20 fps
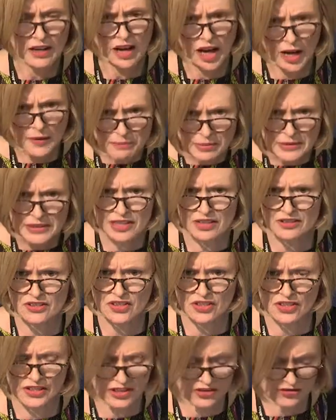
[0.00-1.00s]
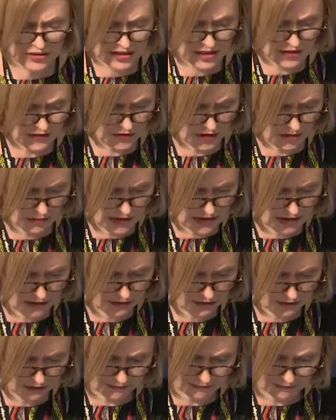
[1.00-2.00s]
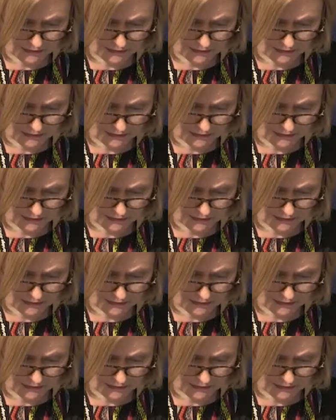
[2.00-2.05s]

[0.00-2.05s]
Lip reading: and potentially transformative.